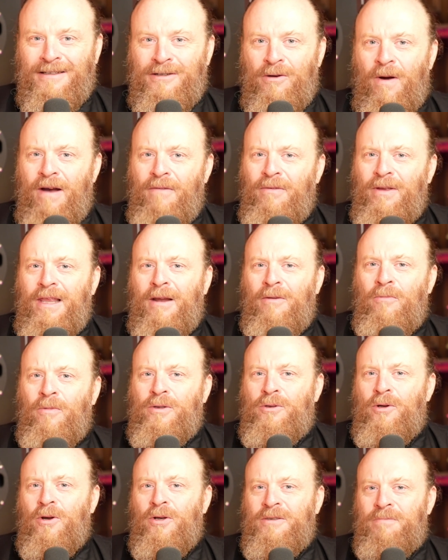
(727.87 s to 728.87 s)
So everything
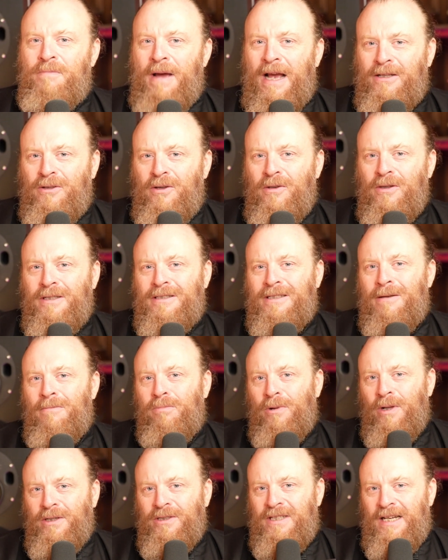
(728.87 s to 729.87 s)
returns back to the
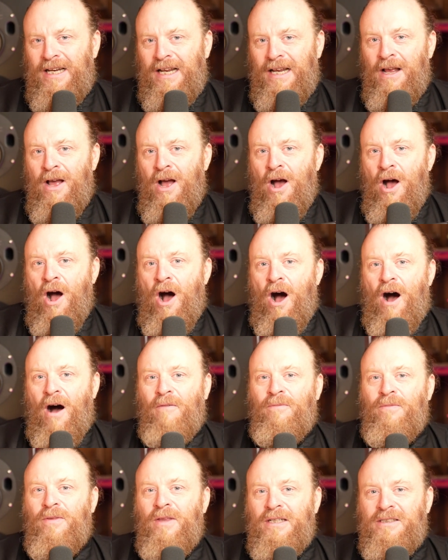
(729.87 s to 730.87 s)
simplicity
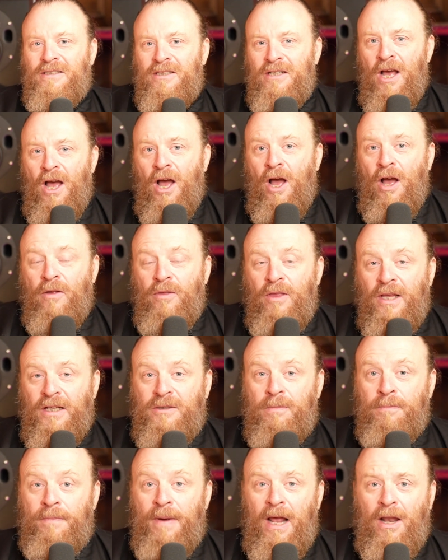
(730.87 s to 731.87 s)
of
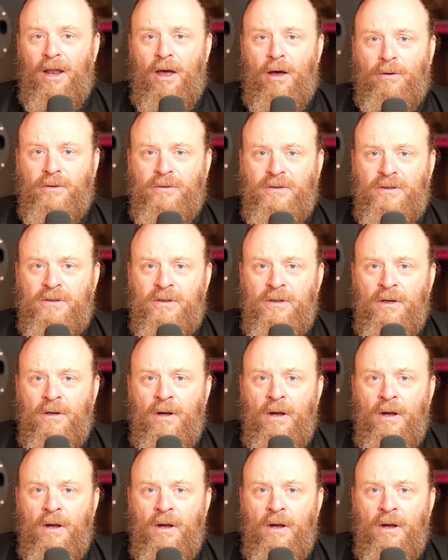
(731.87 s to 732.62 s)
this bellows.